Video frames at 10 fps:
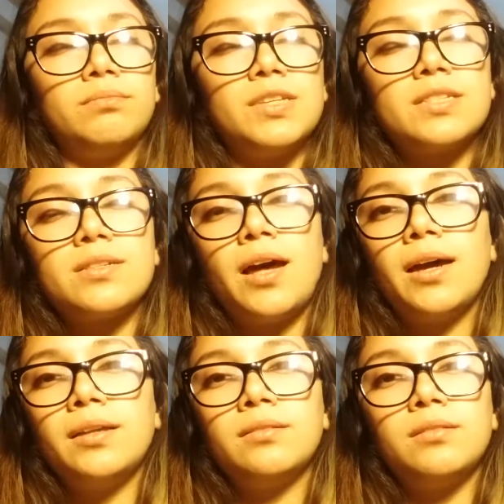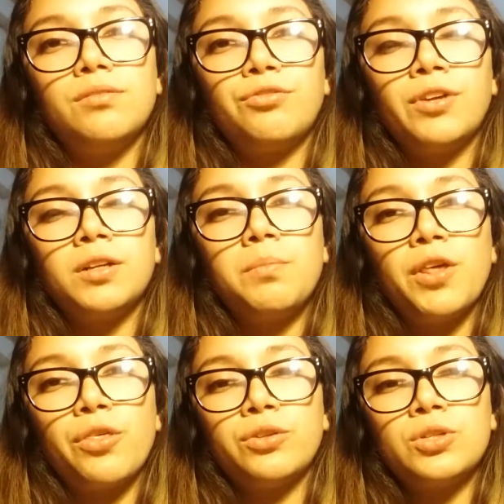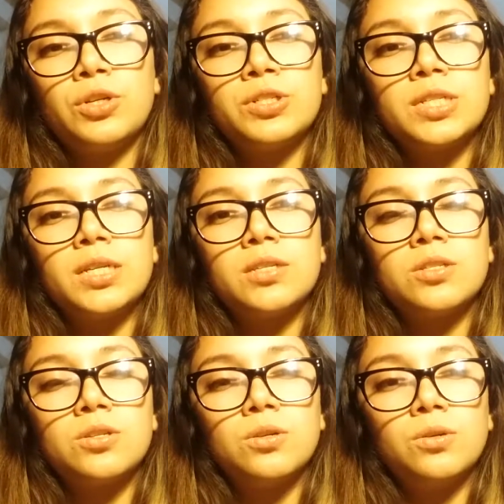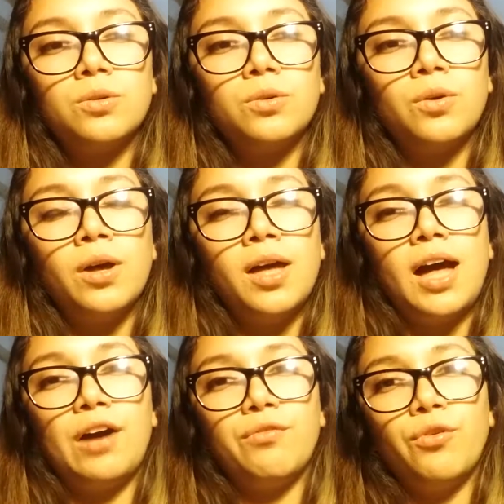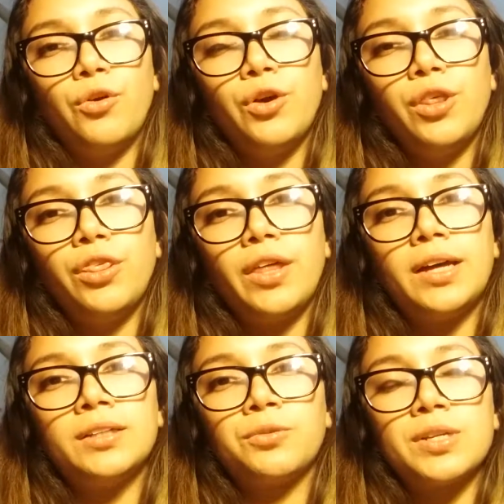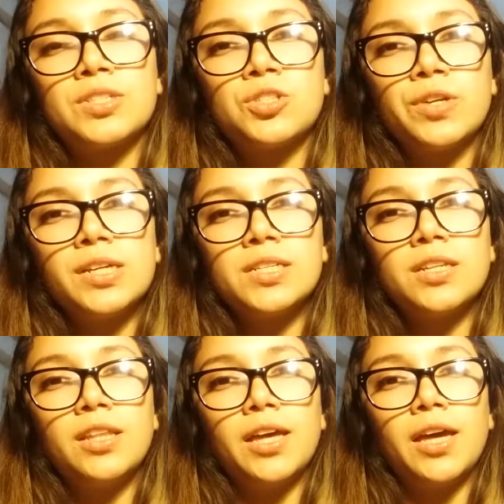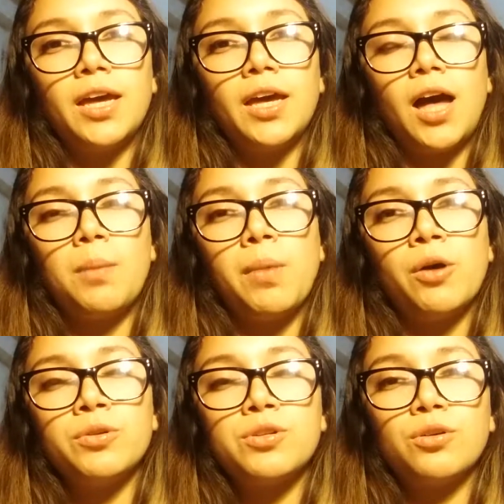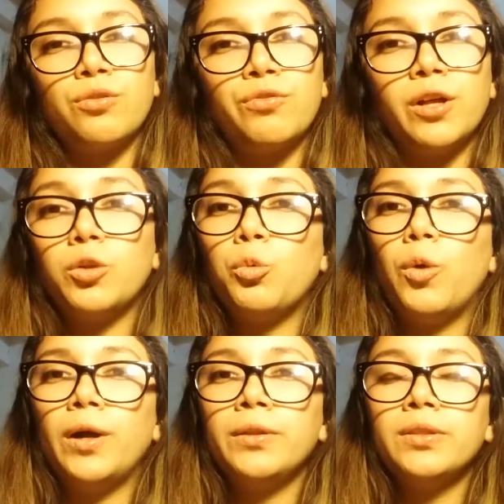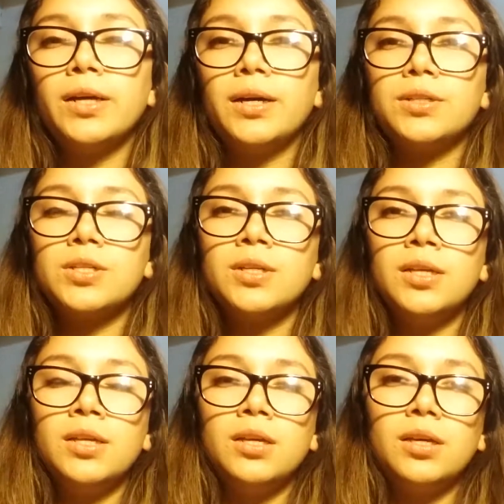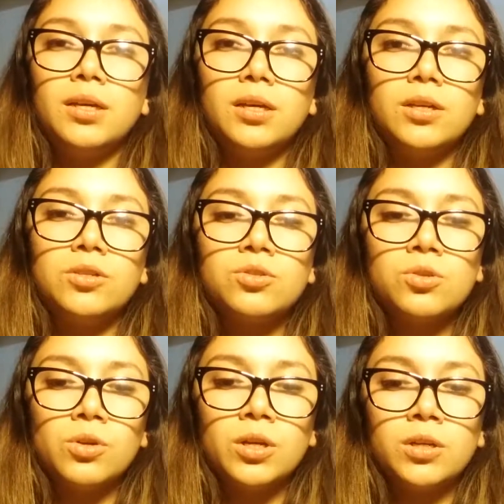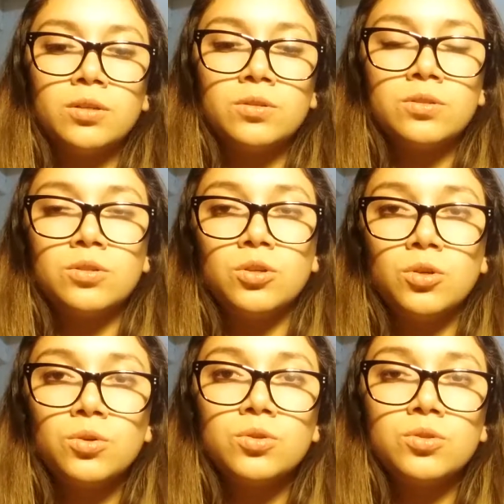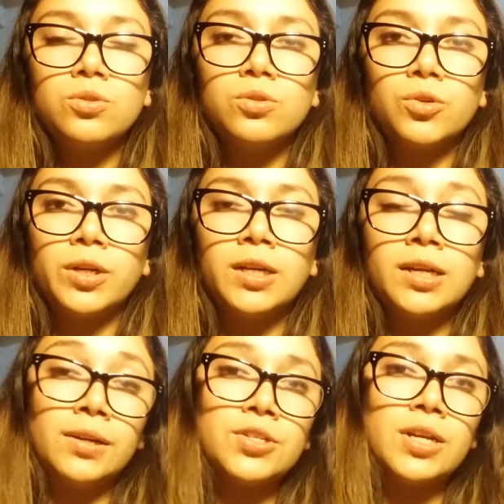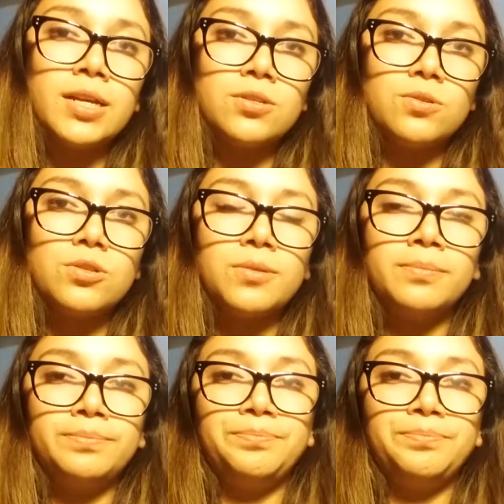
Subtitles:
design different methodologies to avoid and restrict the amount of L1 that students use during English lessons.